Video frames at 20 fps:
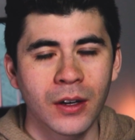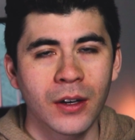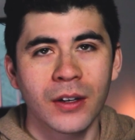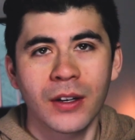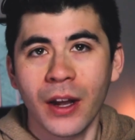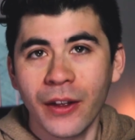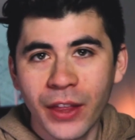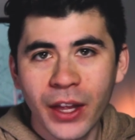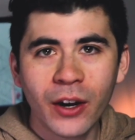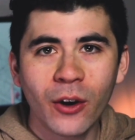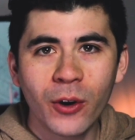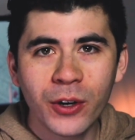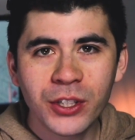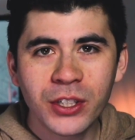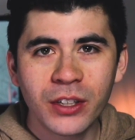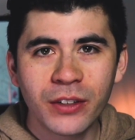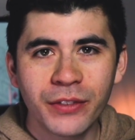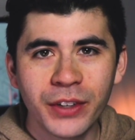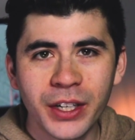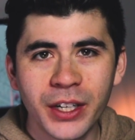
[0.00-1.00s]
Now that
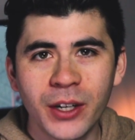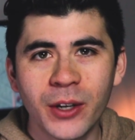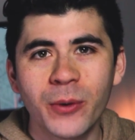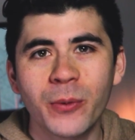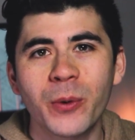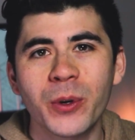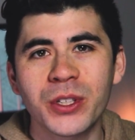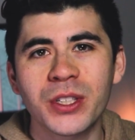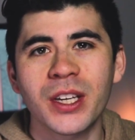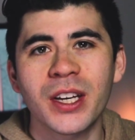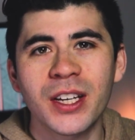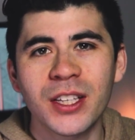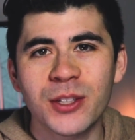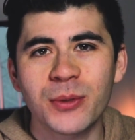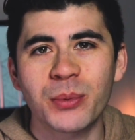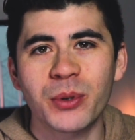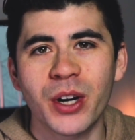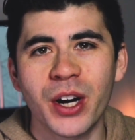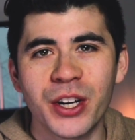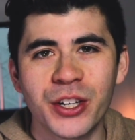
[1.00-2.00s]
oyster video was the
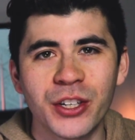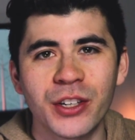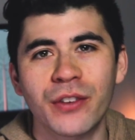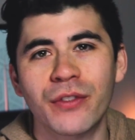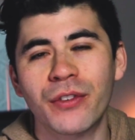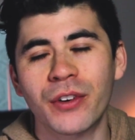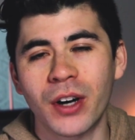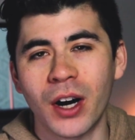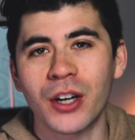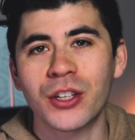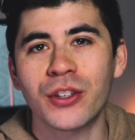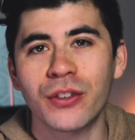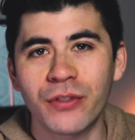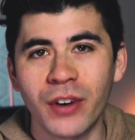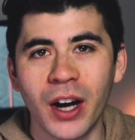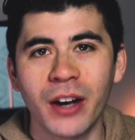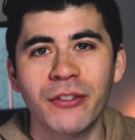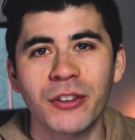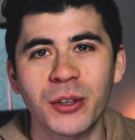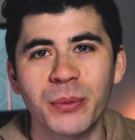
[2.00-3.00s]
inspiration for our
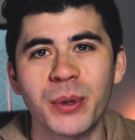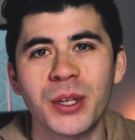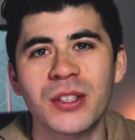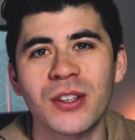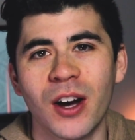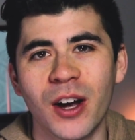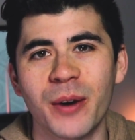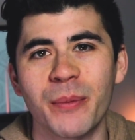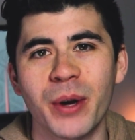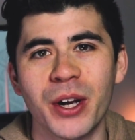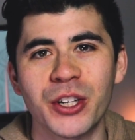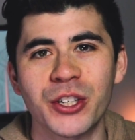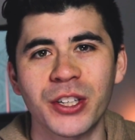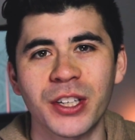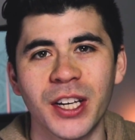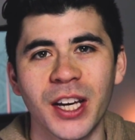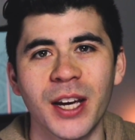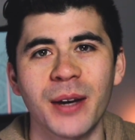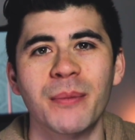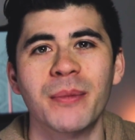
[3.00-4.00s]
survival meets automation
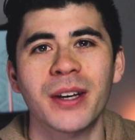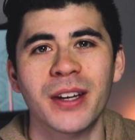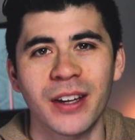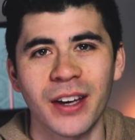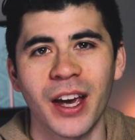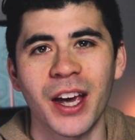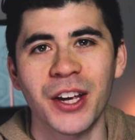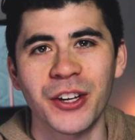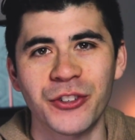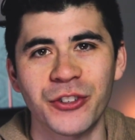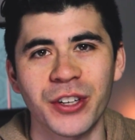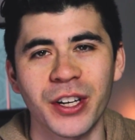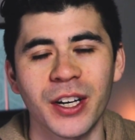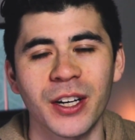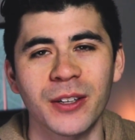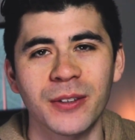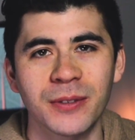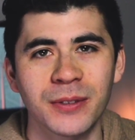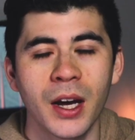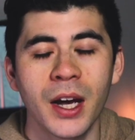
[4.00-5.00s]
game, ATRIO.
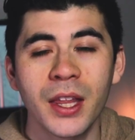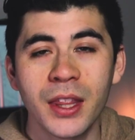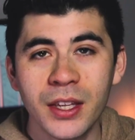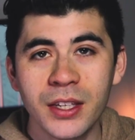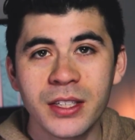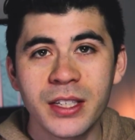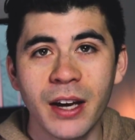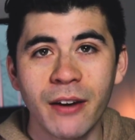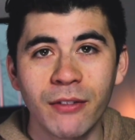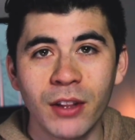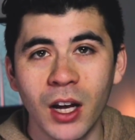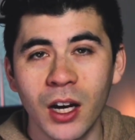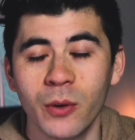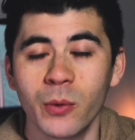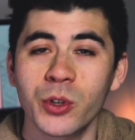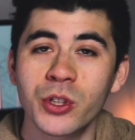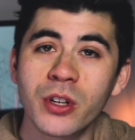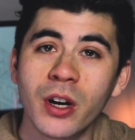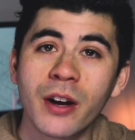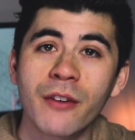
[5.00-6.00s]
In this devlog, we're
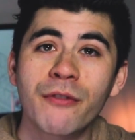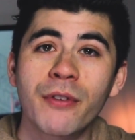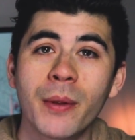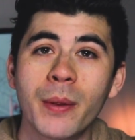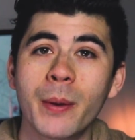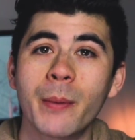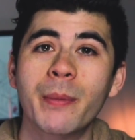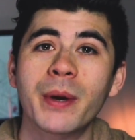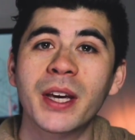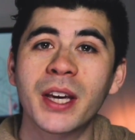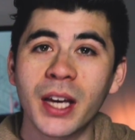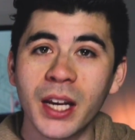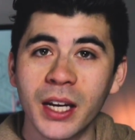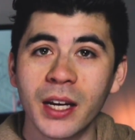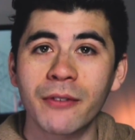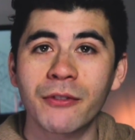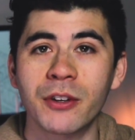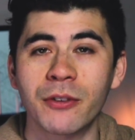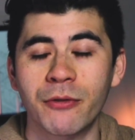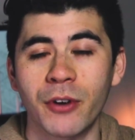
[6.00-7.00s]
starting from the beginning
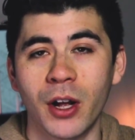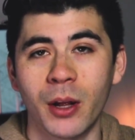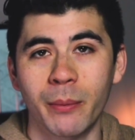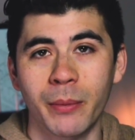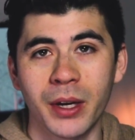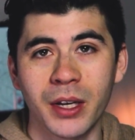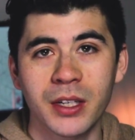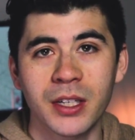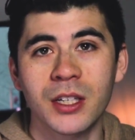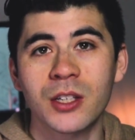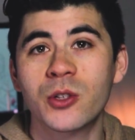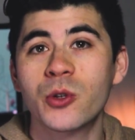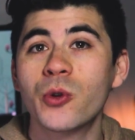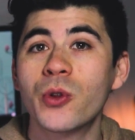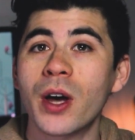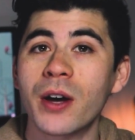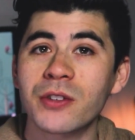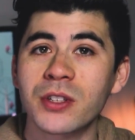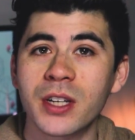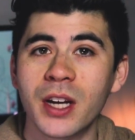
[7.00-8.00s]
of development in
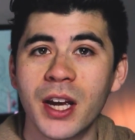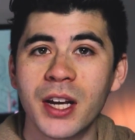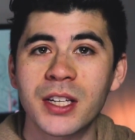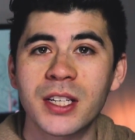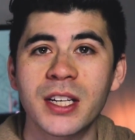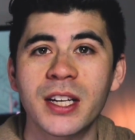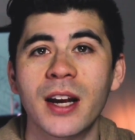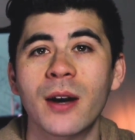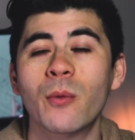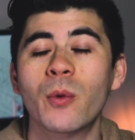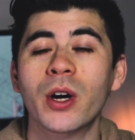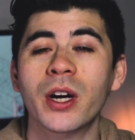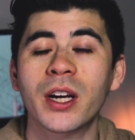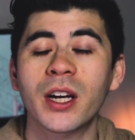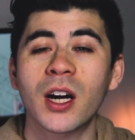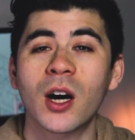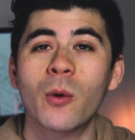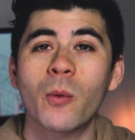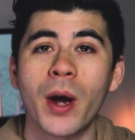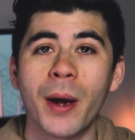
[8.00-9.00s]
2018 and working
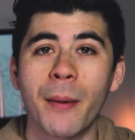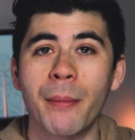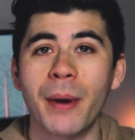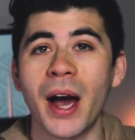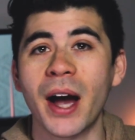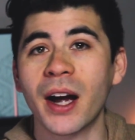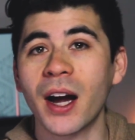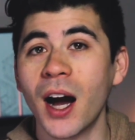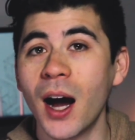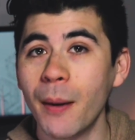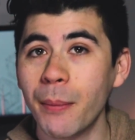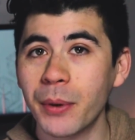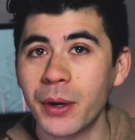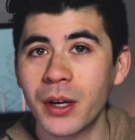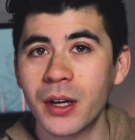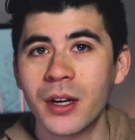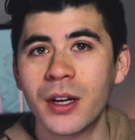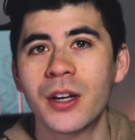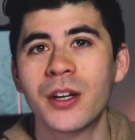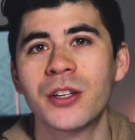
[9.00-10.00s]
our way back up
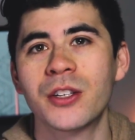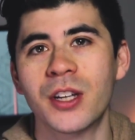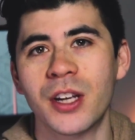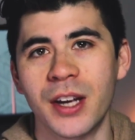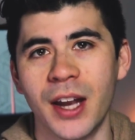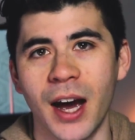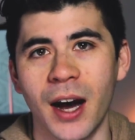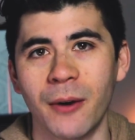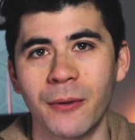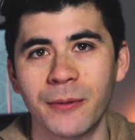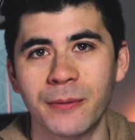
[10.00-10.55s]
to now.